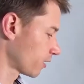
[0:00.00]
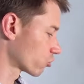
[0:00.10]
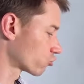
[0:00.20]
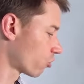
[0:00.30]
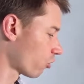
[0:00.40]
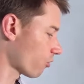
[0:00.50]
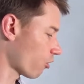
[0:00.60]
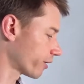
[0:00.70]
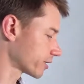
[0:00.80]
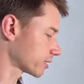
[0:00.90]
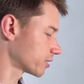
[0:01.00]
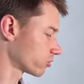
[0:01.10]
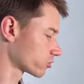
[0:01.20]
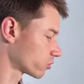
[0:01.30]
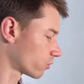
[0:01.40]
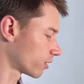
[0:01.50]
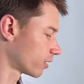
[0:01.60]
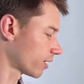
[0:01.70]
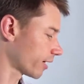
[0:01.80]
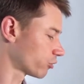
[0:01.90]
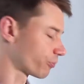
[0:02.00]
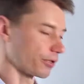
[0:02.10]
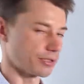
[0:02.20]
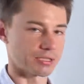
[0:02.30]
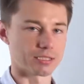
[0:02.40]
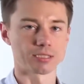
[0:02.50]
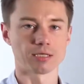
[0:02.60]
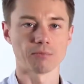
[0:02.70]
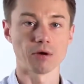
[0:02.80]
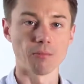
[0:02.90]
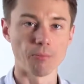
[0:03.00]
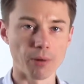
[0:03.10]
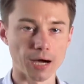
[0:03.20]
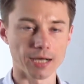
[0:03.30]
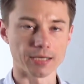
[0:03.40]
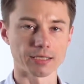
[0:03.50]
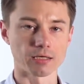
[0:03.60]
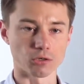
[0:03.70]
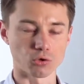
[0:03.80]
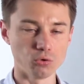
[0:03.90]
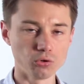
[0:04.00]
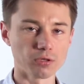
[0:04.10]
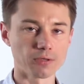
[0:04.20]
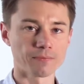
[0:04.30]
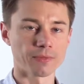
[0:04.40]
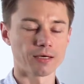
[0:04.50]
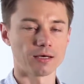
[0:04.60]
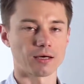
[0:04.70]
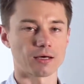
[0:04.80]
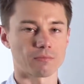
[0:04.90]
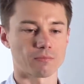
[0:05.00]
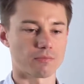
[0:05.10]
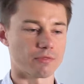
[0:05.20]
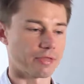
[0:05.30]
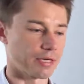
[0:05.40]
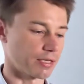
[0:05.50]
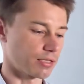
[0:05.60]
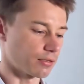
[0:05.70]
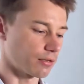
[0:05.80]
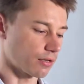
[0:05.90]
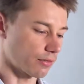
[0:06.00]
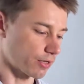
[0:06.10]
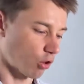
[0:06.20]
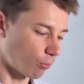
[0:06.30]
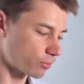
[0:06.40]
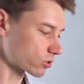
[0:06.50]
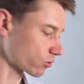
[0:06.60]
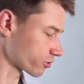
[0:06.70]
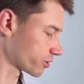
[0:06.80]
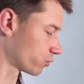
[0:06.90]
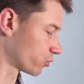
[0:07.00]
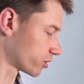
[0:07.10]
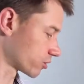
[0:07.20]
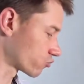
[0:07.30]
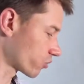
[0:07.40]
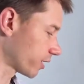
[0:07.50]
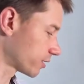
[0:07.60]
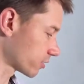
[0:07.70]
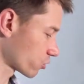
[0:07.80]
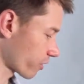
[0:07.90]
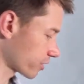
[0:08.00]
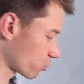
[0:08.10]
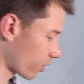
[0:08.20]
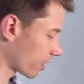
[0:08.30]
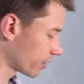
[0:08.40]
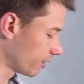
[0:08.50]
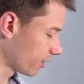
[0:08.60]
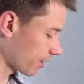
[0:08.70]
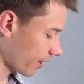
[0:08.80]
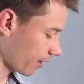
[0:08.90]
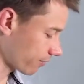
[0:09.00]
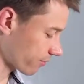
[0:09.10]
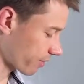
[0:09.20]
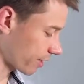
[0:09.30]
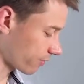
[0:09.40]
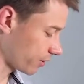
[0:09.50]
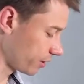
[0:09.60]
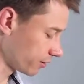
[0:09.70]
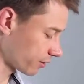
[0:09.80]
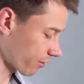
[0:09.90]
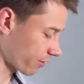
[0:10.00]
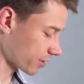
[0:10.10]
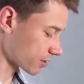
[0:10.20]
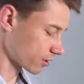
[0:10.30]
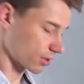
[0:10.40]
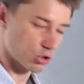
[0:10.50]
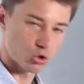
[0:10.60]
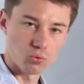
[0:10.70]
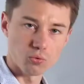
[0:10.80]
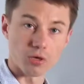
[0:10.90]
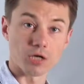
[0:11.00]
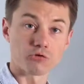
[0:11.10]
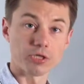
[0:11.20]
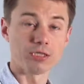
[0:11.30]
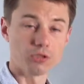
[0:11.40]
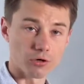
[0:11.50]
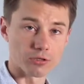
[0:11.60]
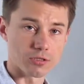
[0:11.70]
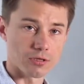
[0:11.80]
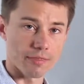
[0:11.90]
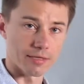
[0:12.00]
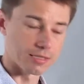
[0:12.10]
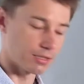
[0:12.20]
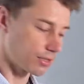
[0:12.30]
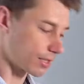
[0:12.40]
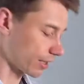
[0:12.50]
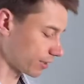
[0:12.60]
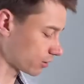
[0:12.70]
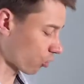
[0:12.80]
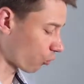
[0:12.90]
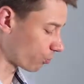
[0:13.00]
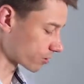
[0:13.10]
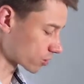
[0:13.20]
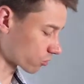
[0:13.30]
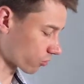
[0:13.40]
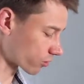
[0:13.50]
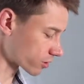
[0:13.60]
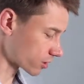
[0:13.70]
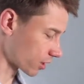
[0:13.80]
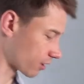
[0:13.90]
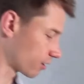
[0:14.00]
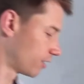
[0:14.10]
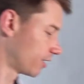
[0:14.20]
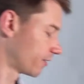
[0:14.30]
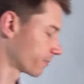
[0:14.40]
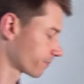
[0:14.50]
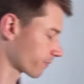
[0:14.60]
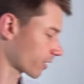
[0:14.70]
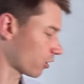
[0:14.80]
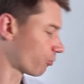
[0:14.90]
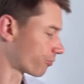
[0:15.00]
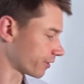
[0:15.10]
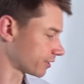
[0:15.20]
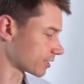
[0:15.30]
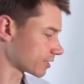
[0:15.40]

Chrome OS is also an operating system by Google. They open sourced it, which is great. So that's why they have here these two green dots that indicate open source operating